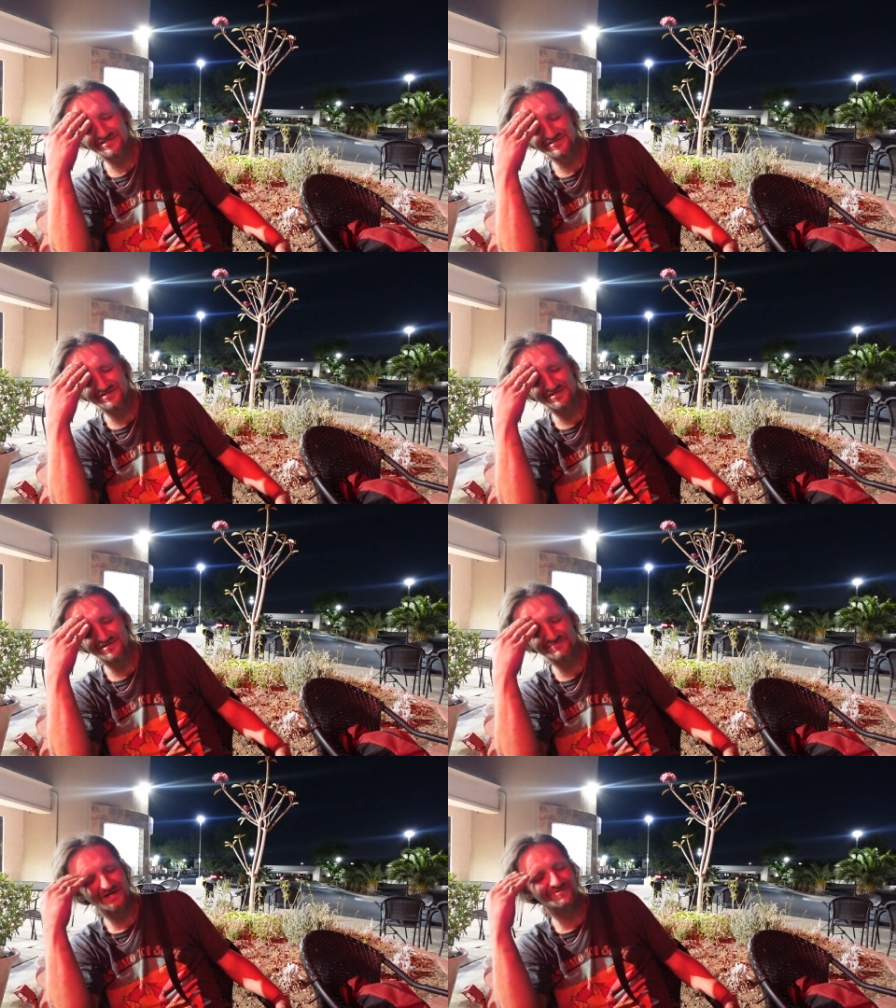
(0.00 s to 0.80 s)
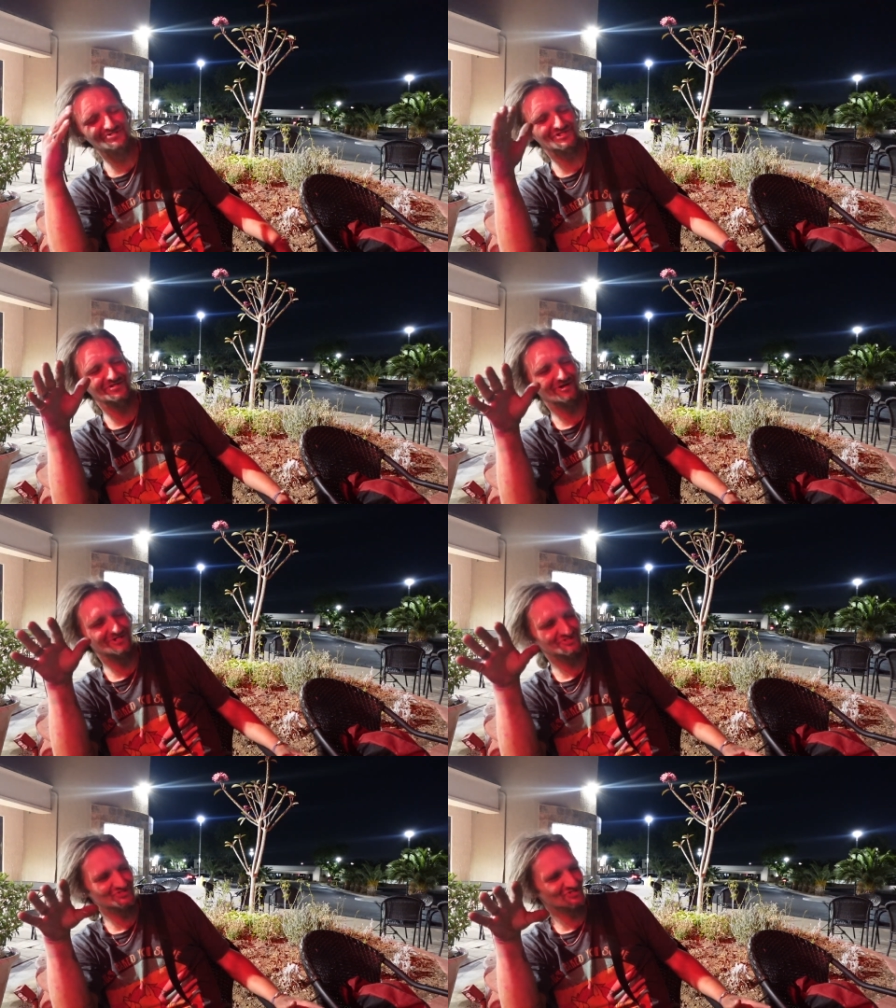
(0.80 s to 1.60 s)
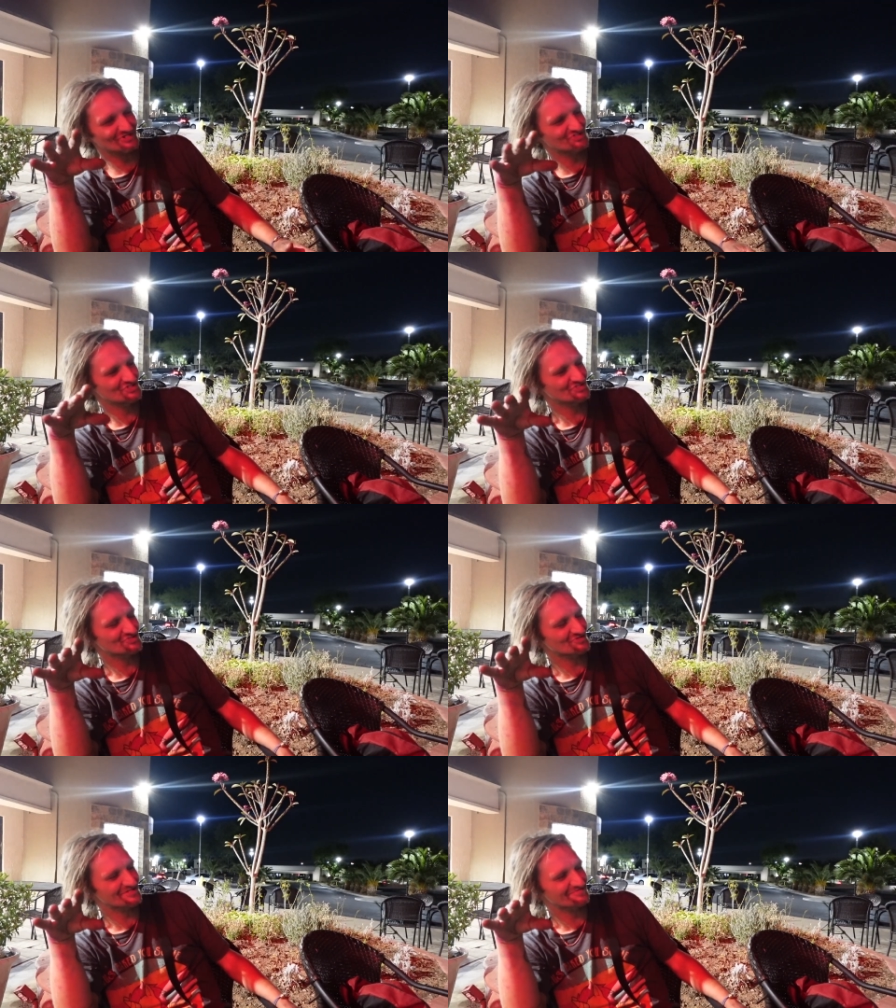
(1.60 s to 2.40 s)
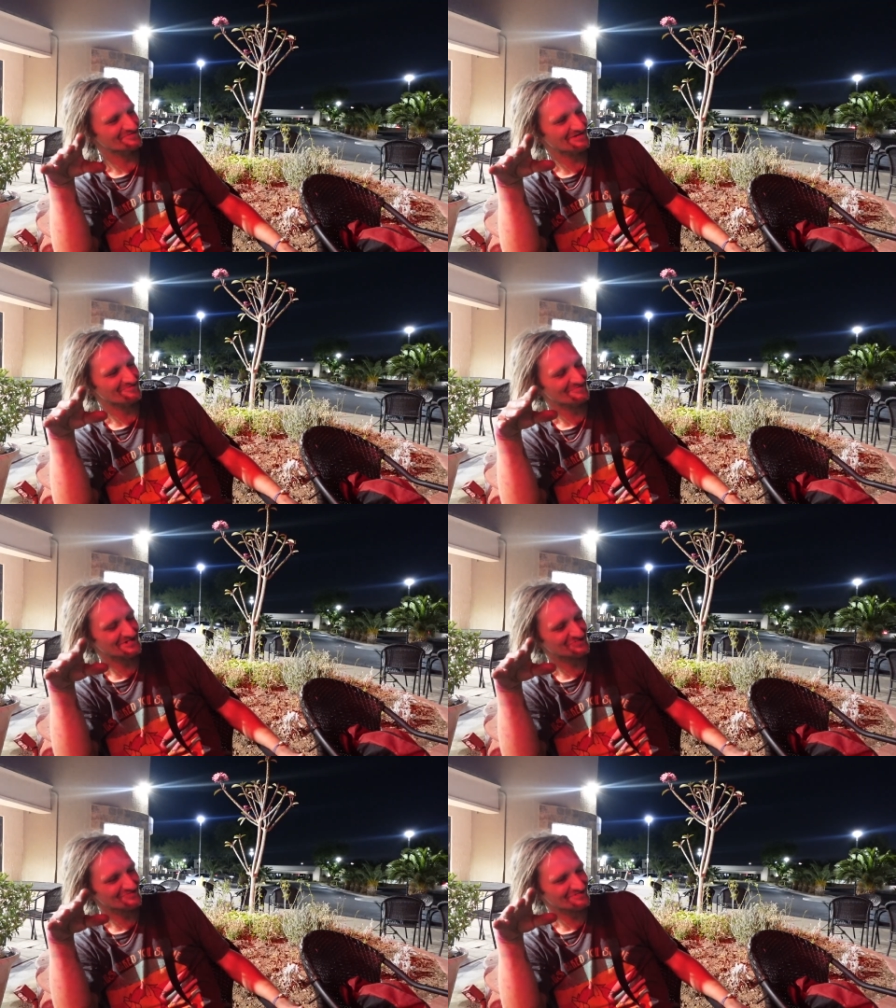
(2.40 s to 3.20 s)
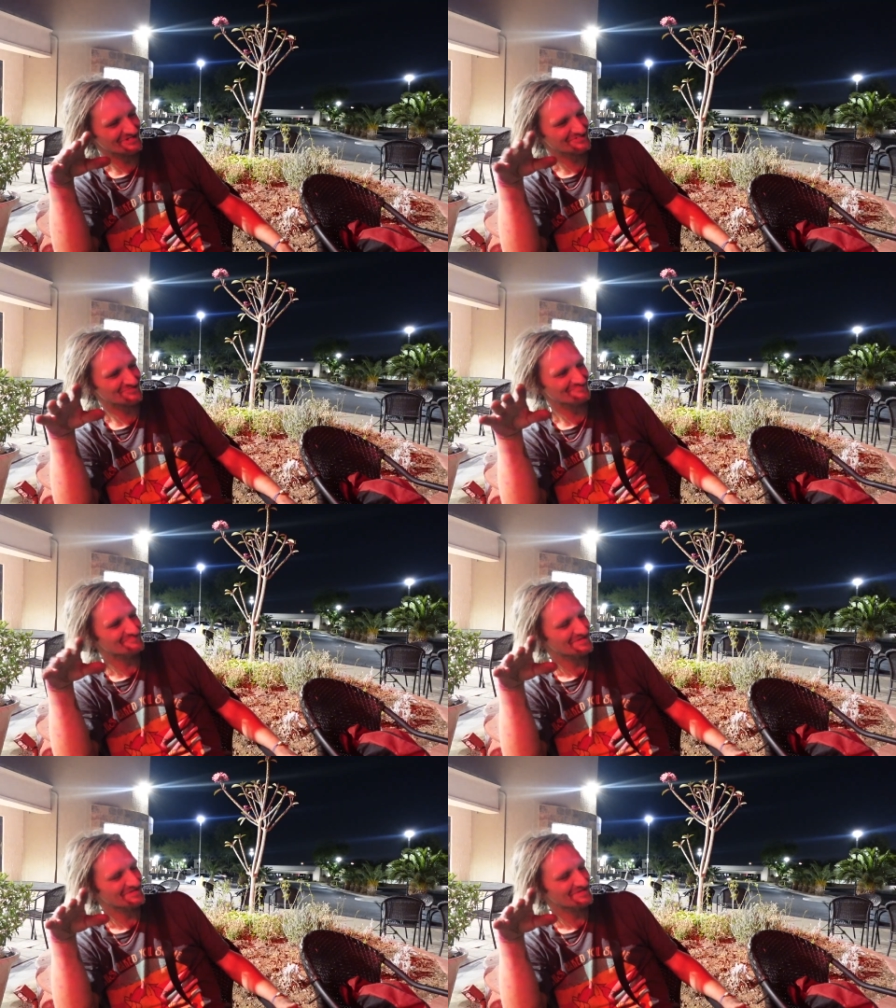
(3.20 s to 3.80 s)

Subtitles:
you know, I'm not saying Austin's like Jesus or anything, but that reminds me of like some